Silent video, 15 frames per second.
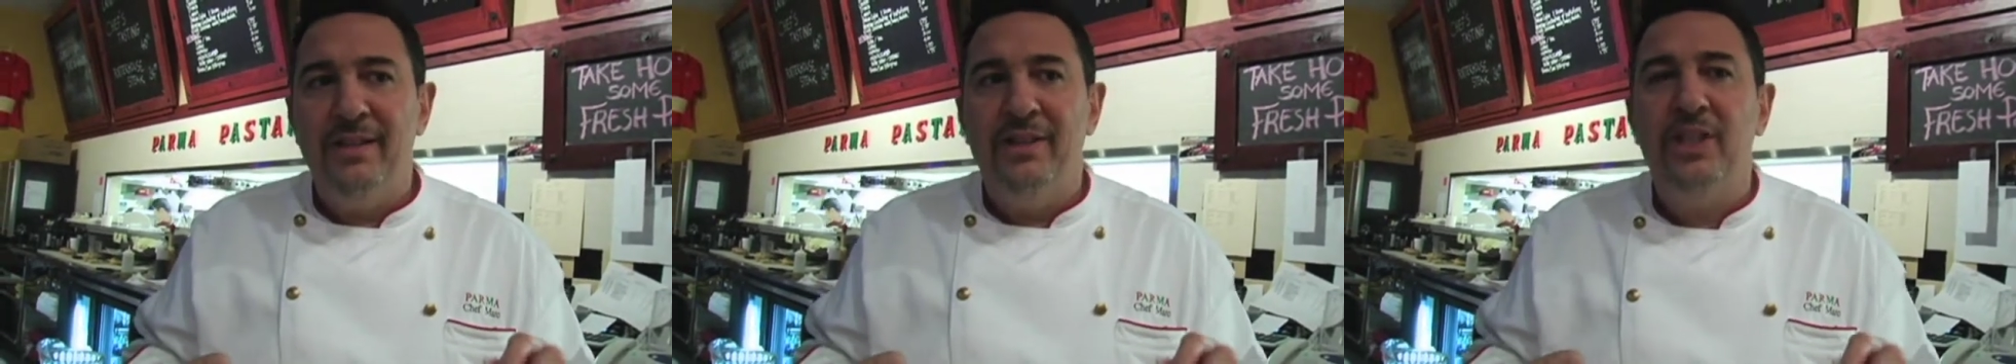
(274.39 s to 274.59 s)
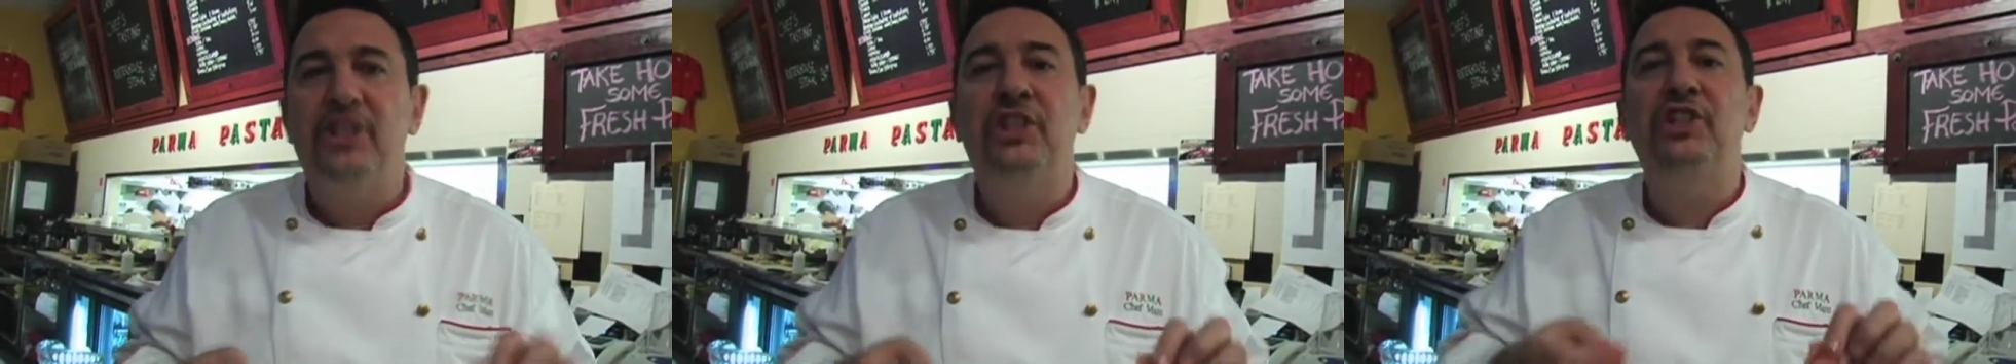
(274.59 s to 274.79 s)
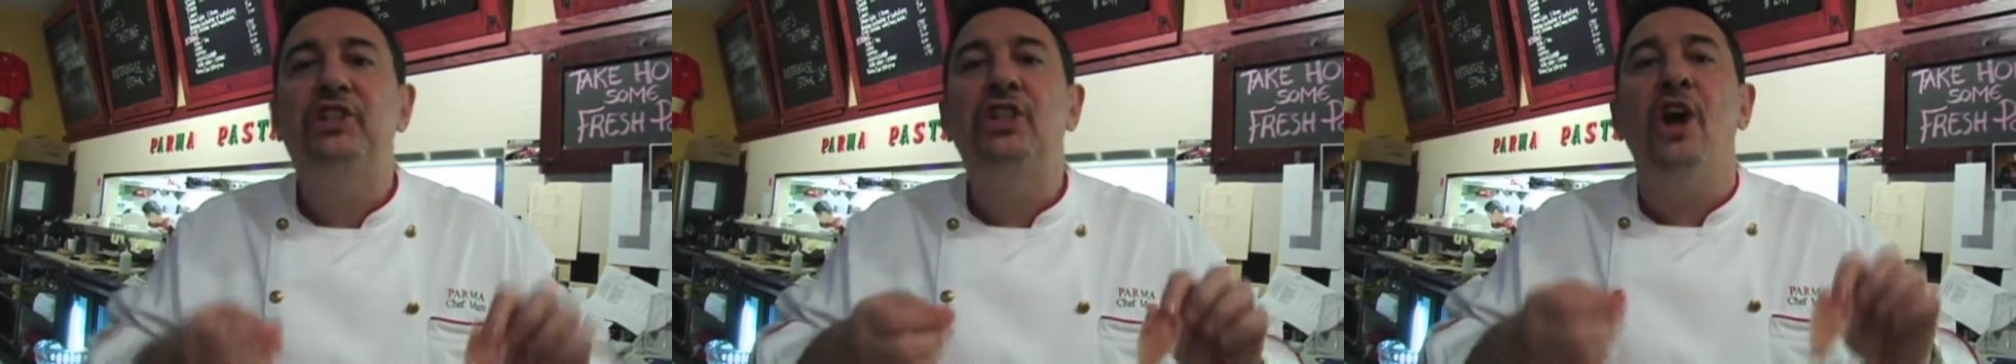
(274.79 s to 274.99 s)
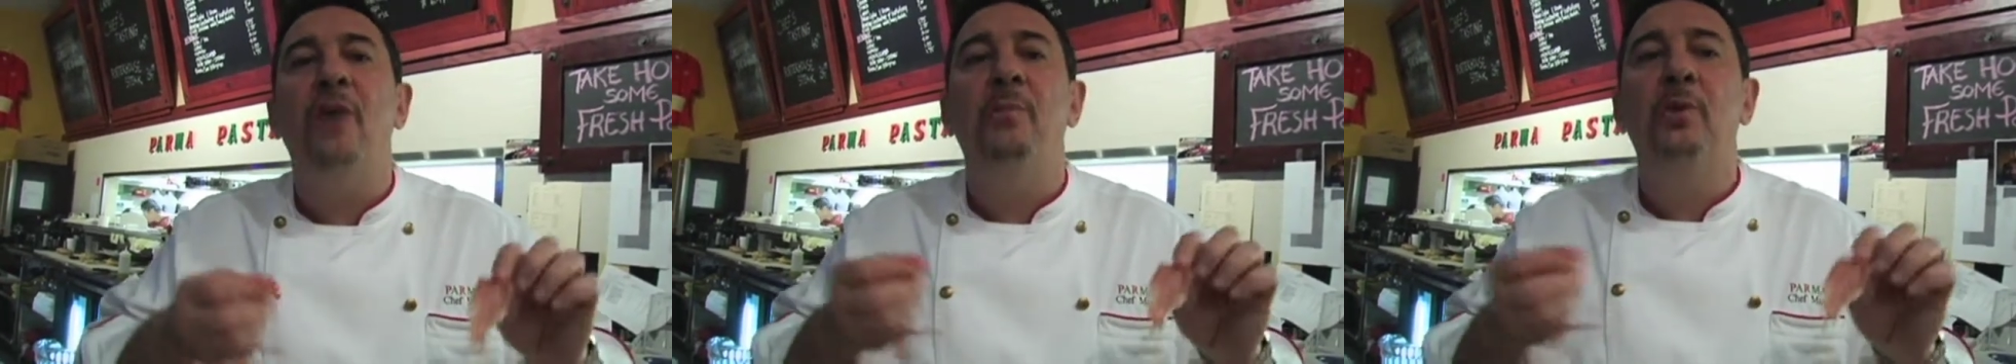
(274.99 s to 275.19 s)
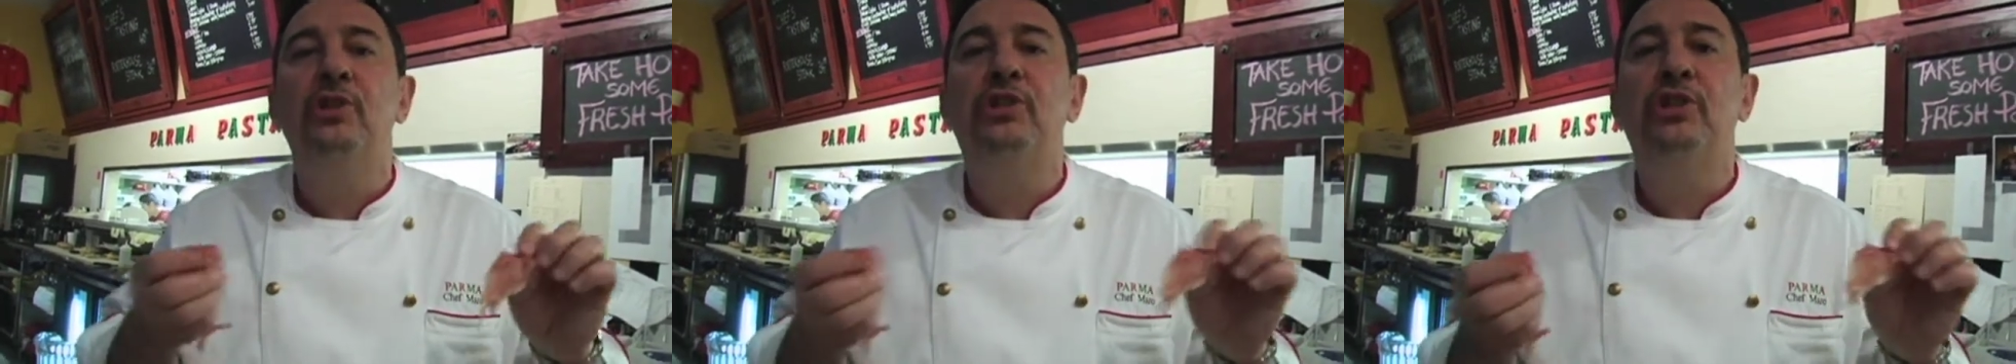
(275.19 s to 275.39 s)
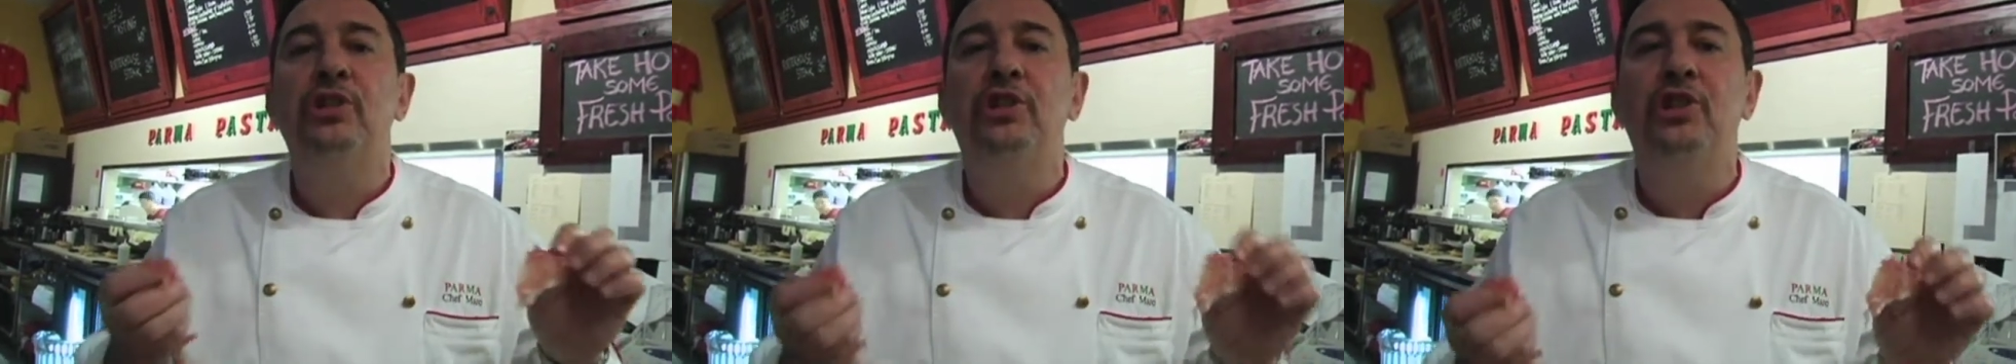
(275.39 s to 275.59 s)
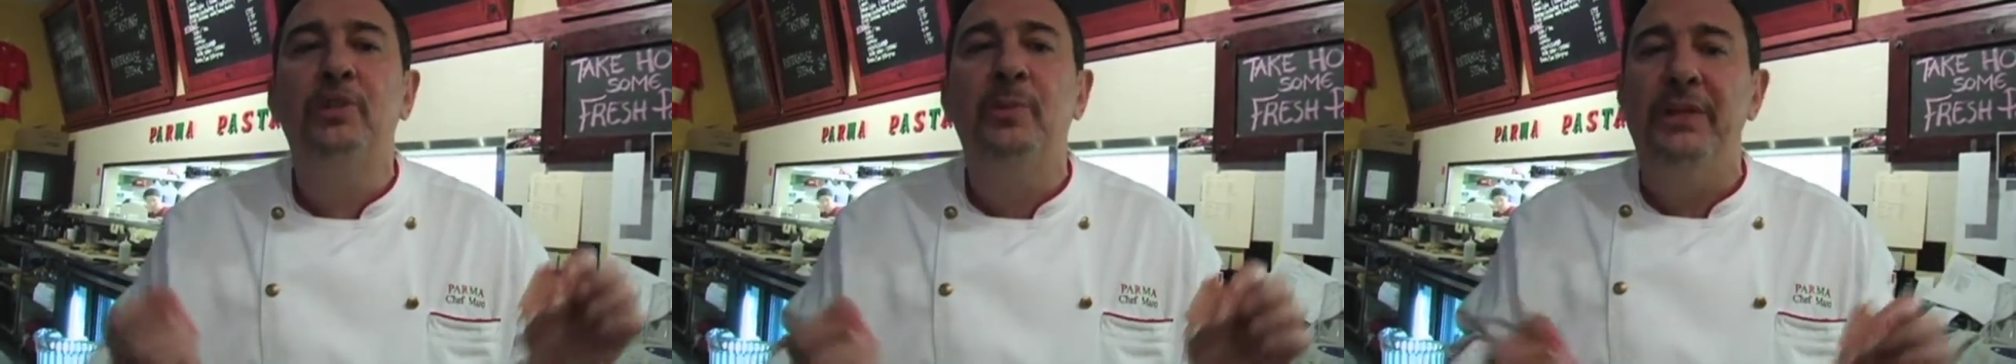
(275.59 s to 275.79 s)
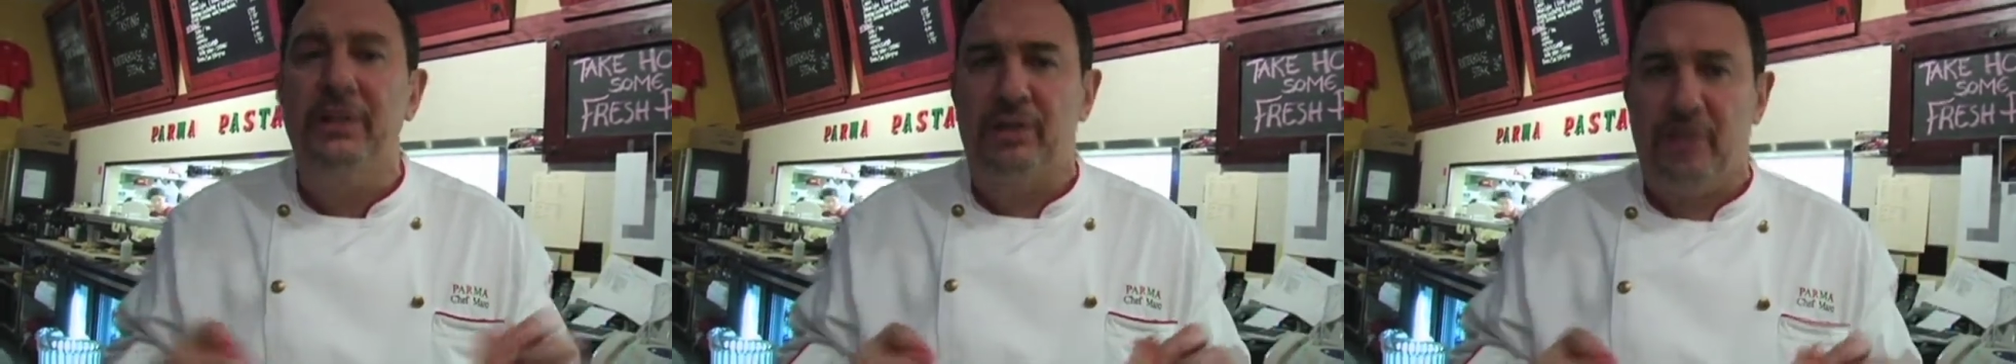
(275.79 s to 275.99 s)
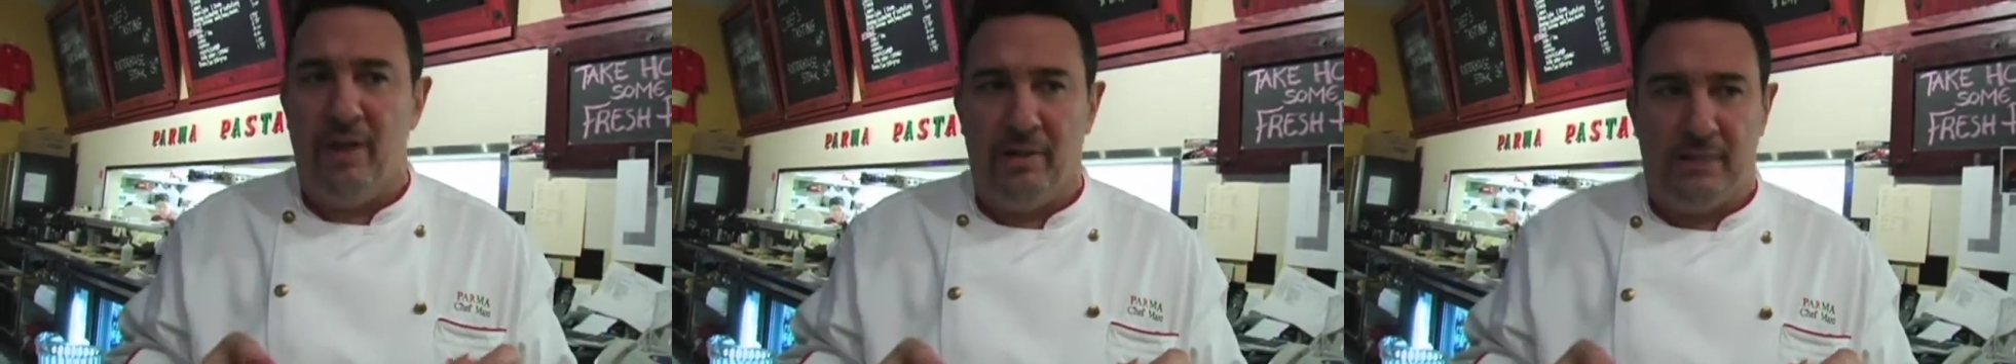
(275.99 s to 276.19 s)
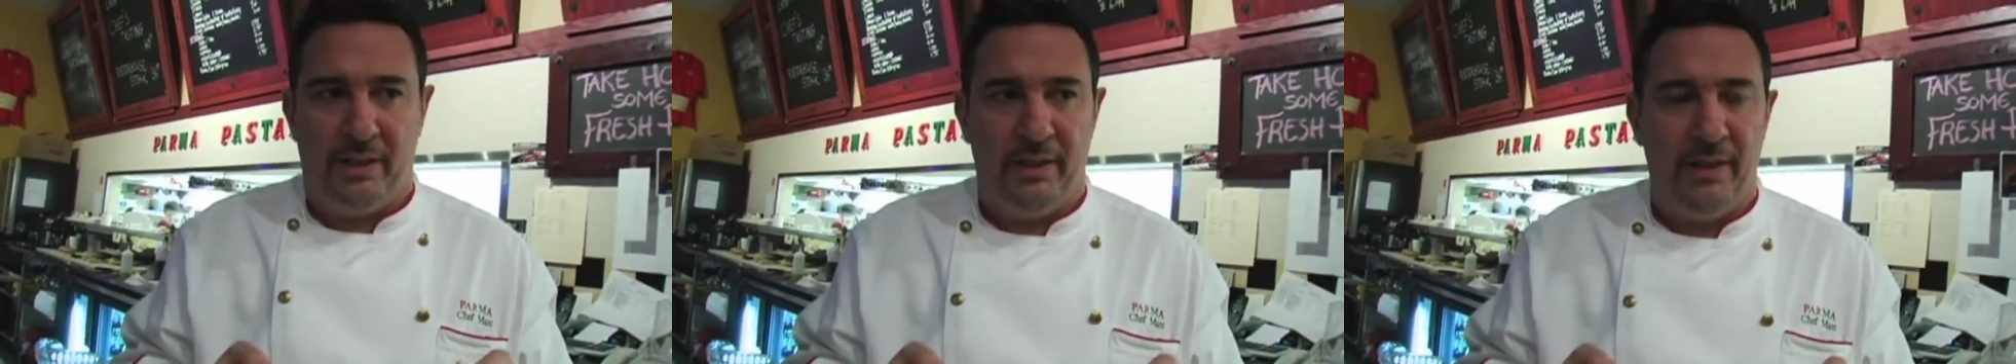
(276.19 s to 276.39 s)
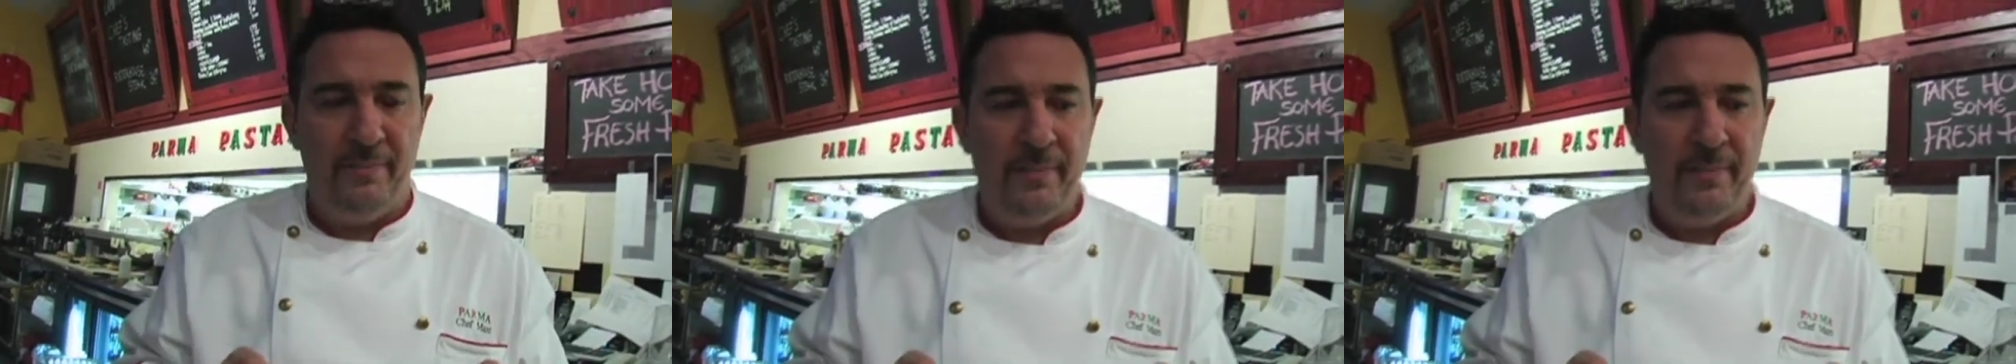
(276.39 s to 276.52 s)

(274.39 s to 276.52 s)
This is almost sweet salty.